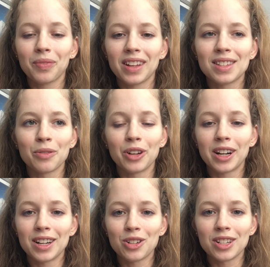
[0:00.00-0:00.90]
It's a
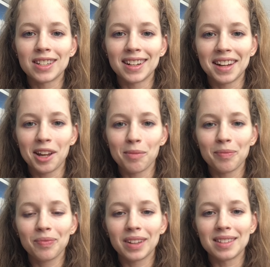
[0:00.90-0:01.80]
very interesting
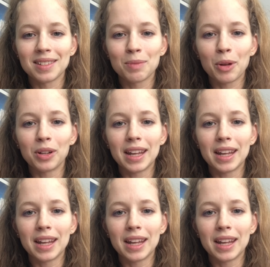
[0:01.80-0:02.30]
name, and spelled